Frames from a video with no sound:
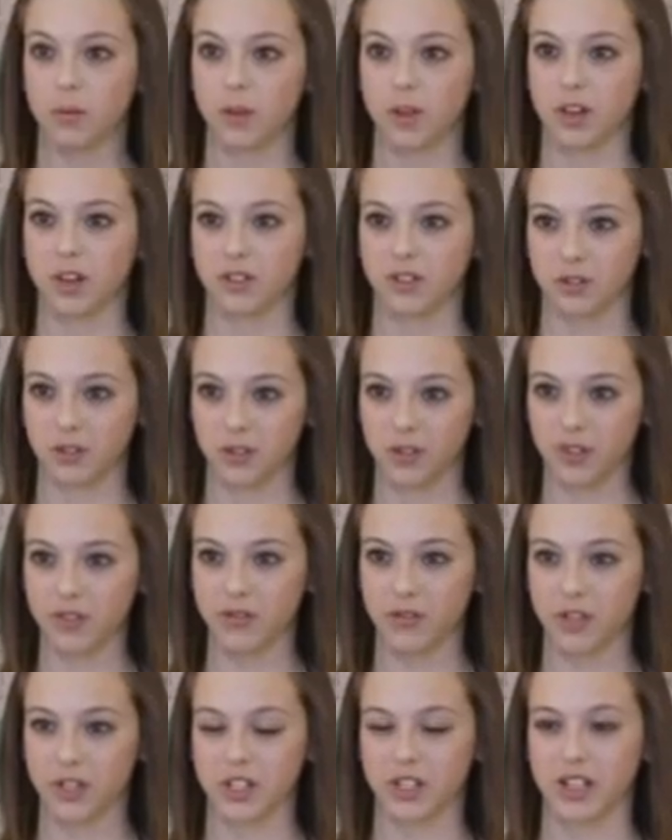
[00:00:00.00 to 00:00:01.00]
We are truly
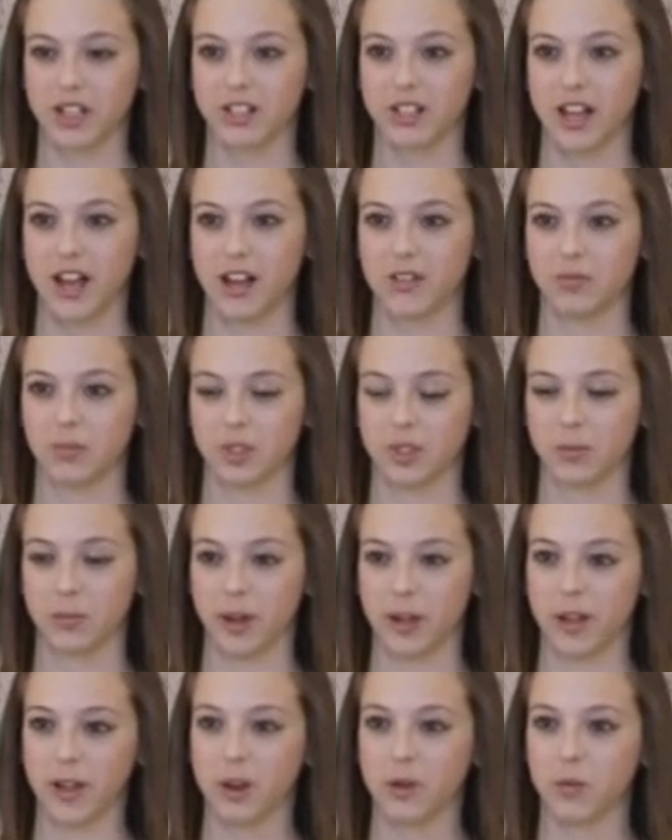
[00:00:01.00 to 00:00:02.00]
fortunate to have Mr.
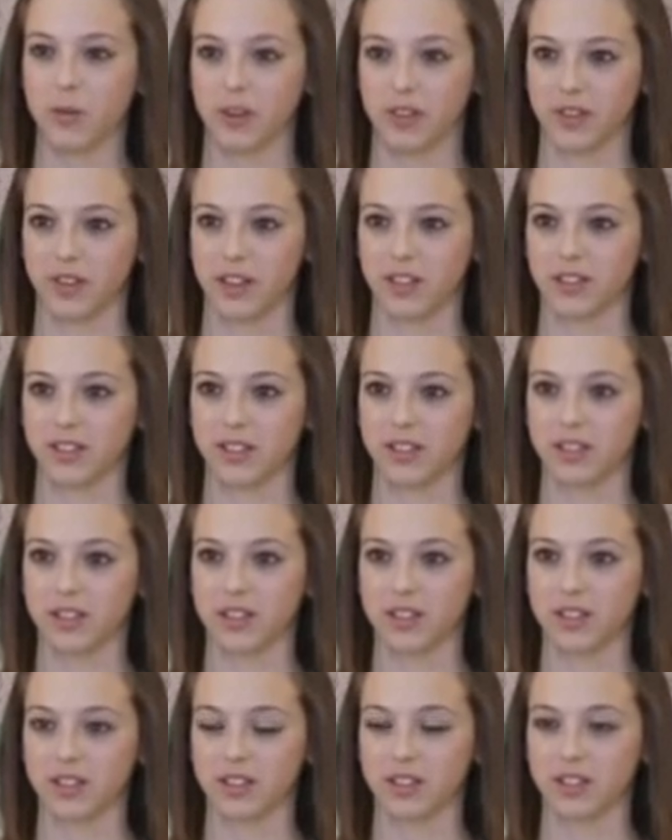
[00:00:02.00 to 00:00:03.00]
Pinco with us
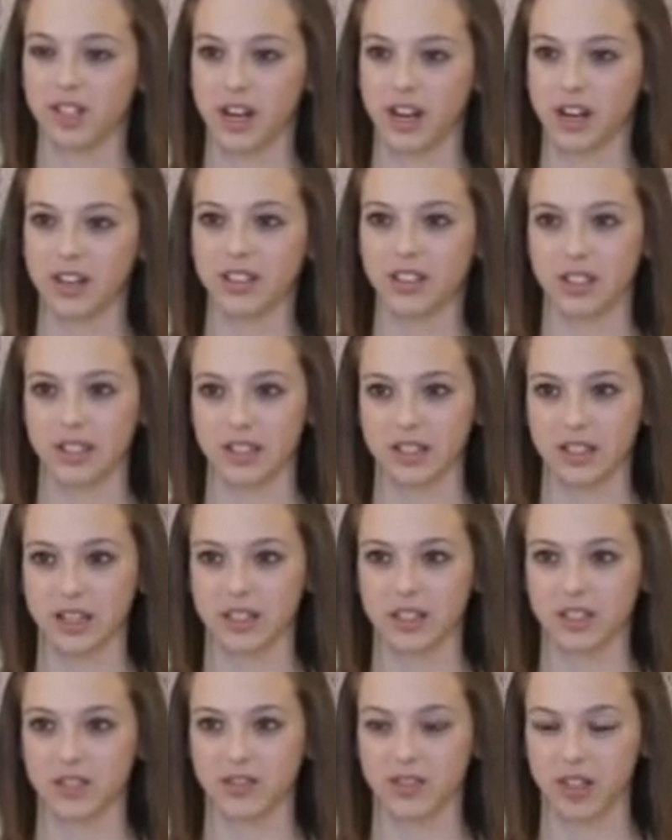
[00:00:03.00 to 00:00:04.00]
to share his
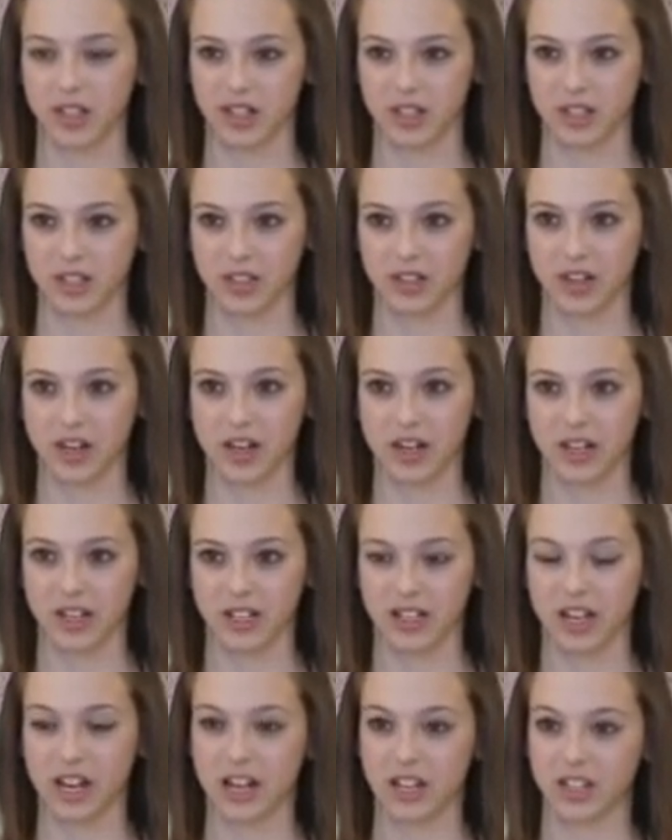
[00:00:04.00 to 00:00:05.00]
insights of the history and
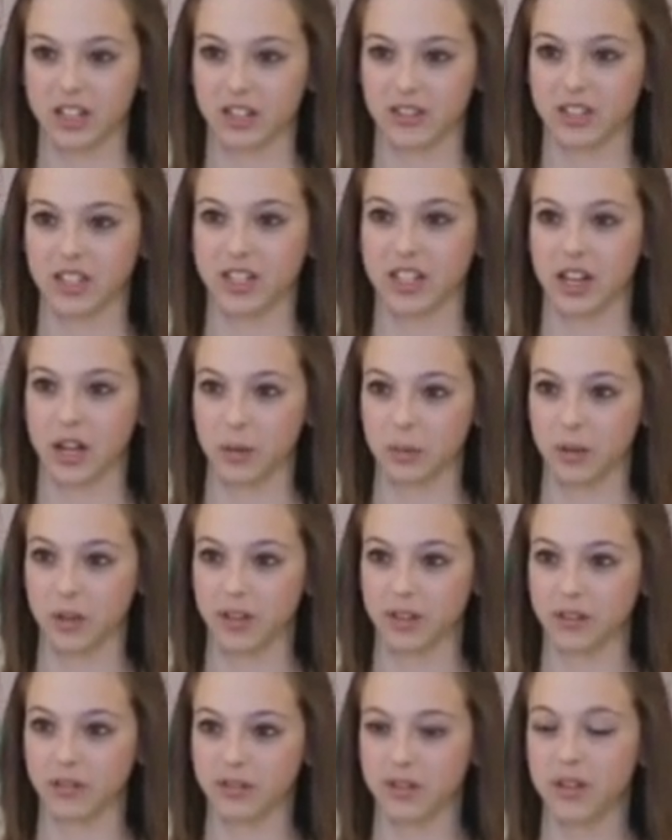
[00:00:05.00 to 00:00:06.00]
education of St.
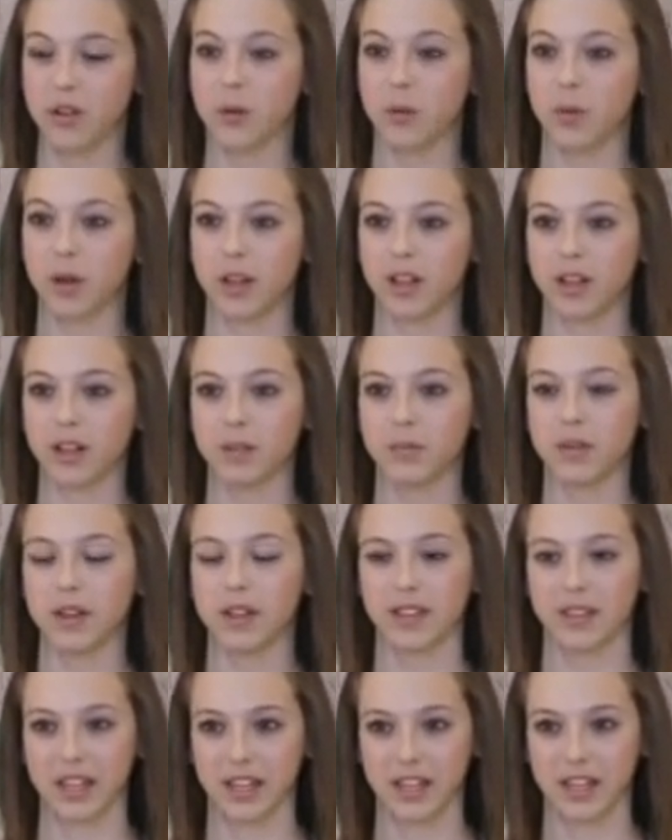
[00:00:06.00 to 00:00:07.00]
Albert. Welcome
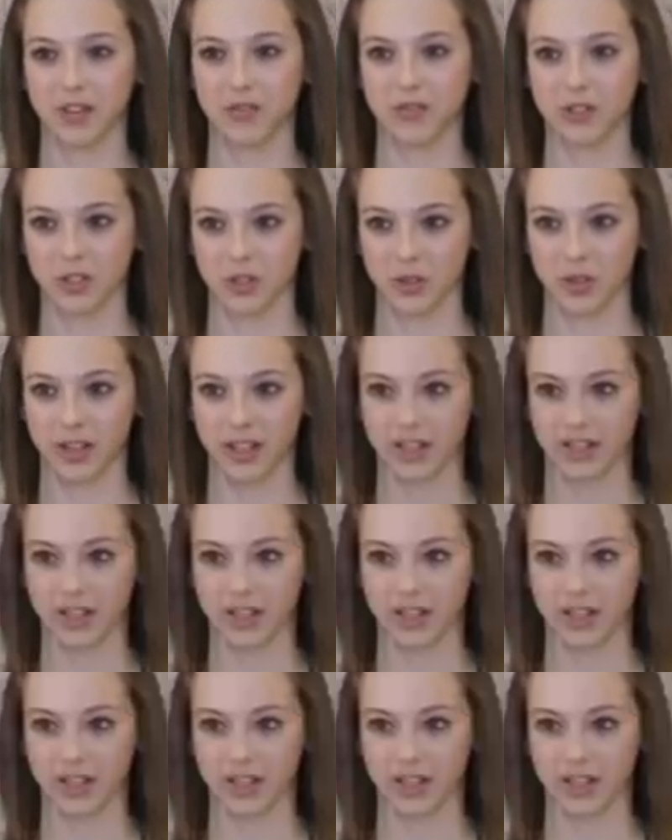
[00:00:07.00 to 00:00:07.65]
and thank you for joining